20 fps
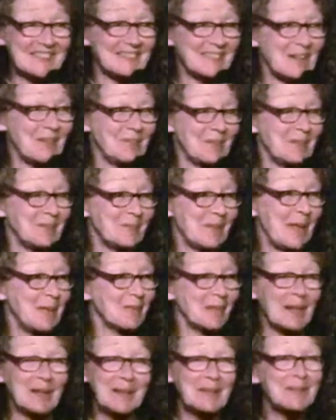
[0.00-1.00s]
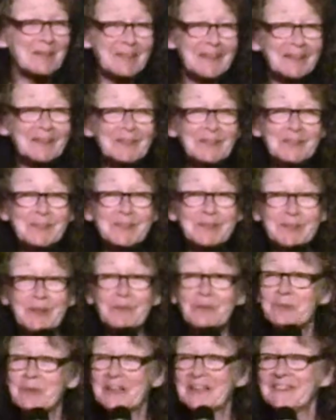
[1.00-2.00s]
They learn
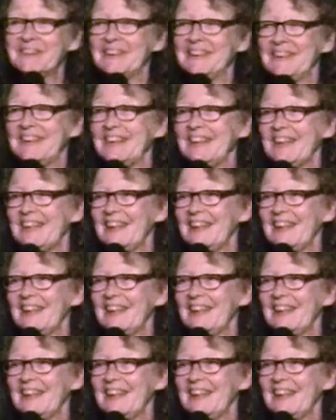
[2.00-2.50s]
so quickly.